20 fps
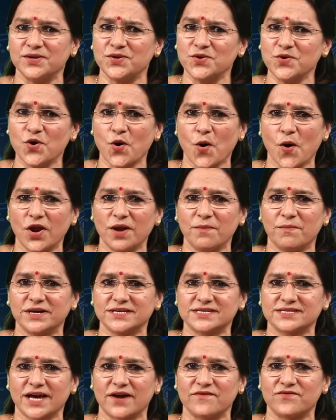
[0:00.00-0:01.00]
you all
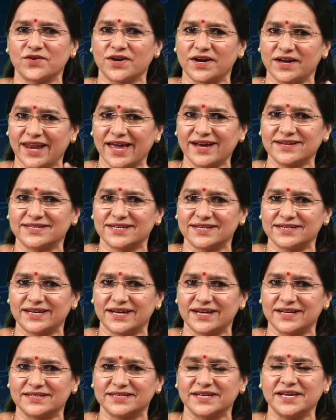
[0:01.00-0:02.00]
must have collected
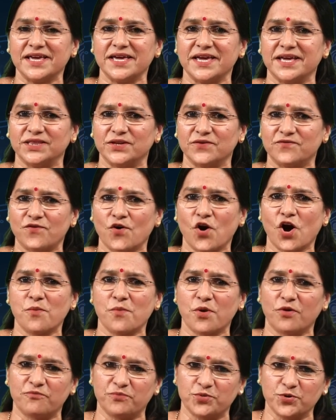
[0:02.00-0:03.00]
it in the
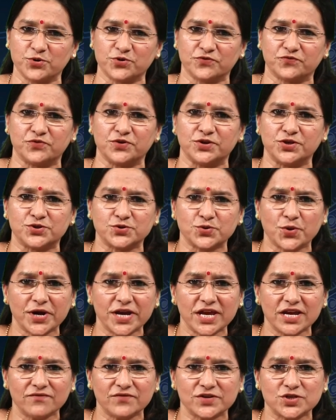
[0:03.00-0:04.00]
form of beautiful
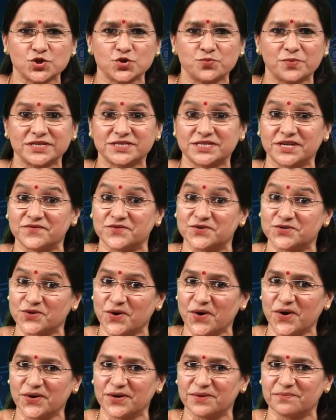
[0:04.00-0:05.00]
drawing which you must have
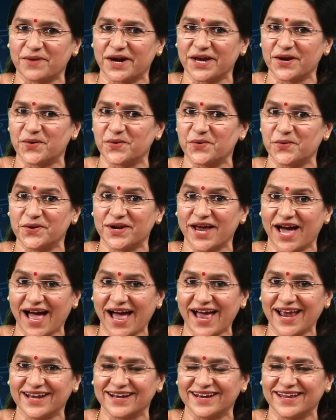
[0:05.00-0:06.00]
drawn by your own
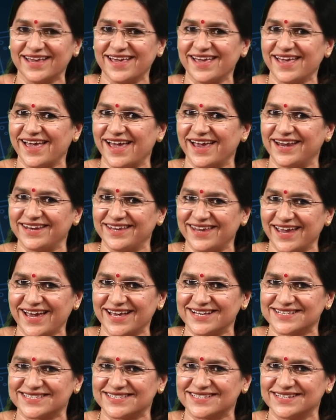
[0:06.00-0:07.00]
hand. And
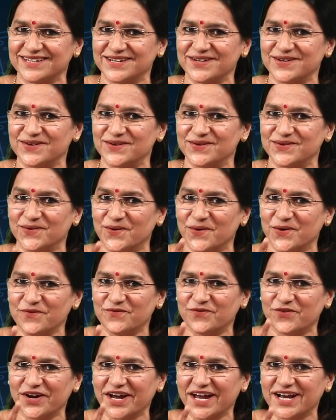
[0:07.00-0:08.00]
yes,
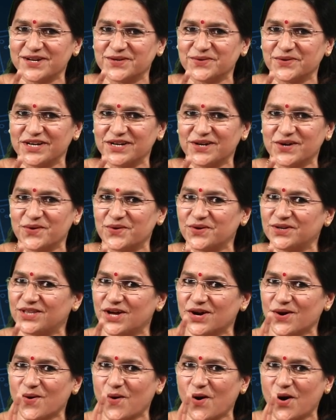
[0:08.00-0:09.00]
don't forget to include
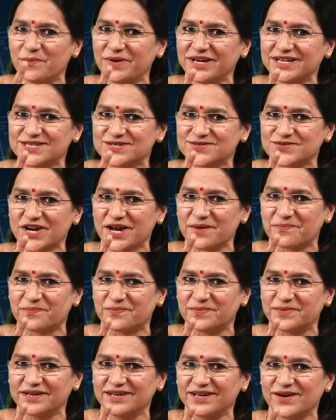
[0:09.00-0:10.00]
the comic strip
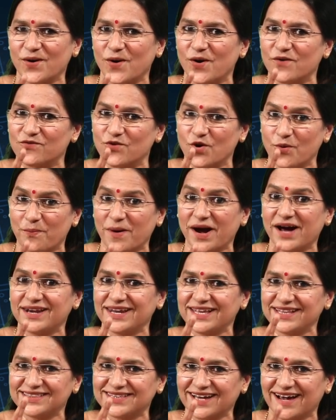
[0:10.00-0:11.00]
of
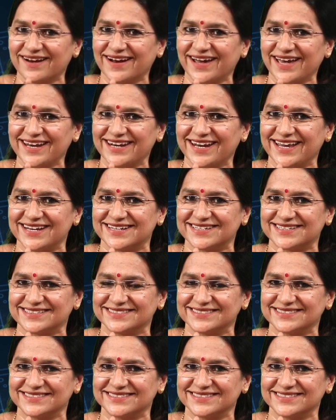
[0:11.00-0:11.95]
Gopal and Tara in it.